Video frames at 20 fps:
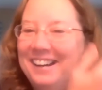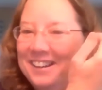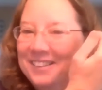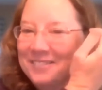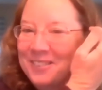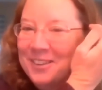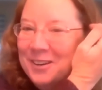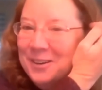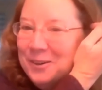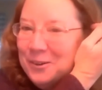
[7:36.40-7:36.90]

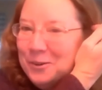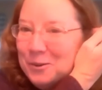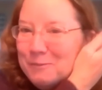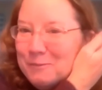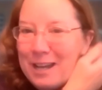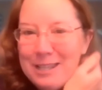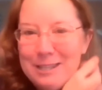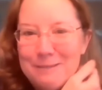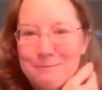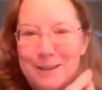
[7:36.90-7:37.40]
um, or
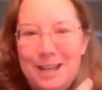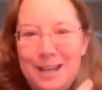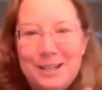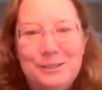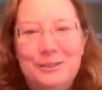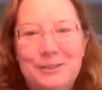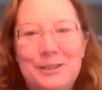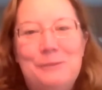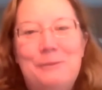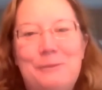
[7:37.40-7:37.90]

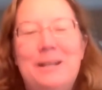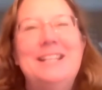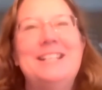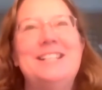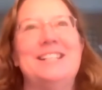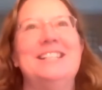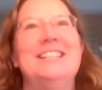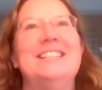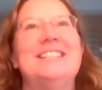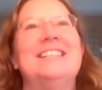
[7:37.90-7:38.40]
mathematical
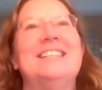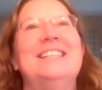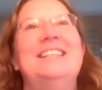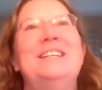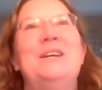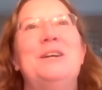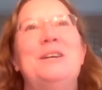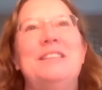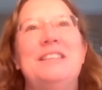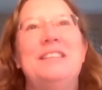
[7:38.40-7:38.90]
equations,
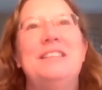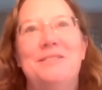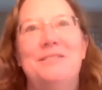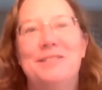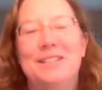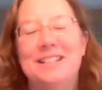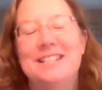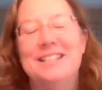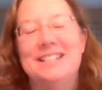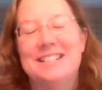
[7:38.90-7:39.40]
the
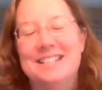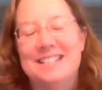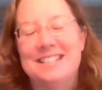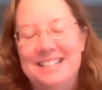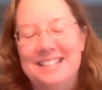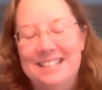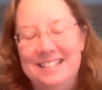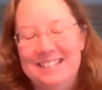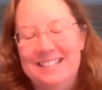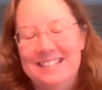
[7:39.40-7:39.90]
evidence is
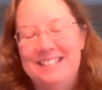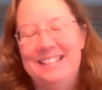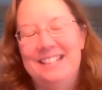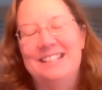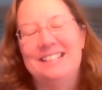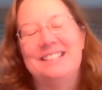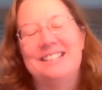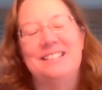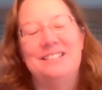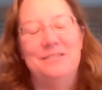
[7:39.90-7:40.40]
in the
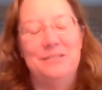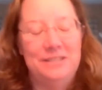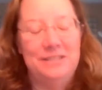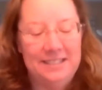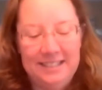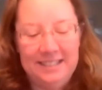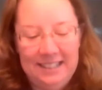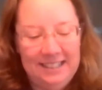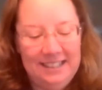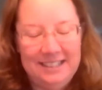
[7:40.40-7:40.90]
text. You're
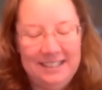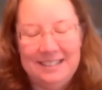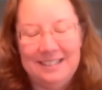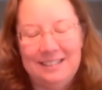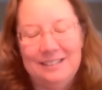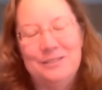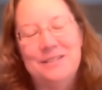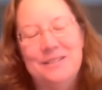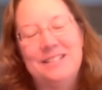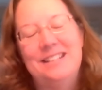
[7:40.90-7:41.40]
digging
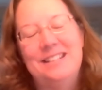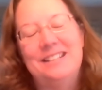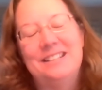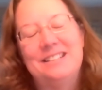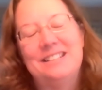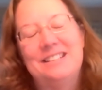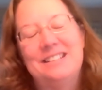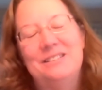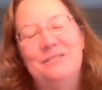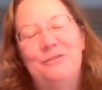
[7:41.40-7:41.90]
into those
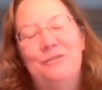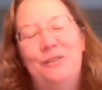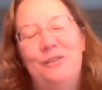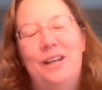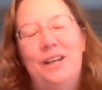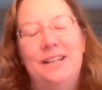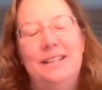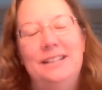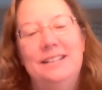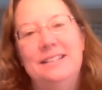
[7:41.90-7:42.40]
texts to
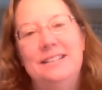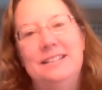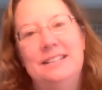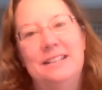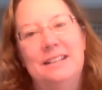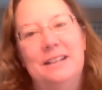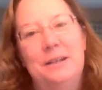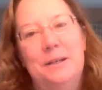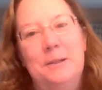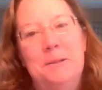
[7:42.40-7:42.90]
find
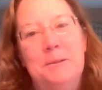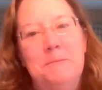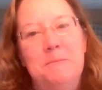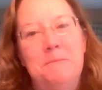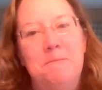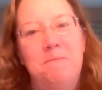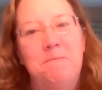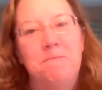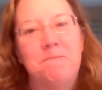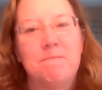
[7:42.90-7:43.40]

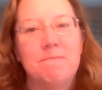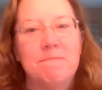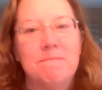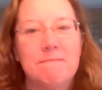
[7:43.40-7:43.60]
um,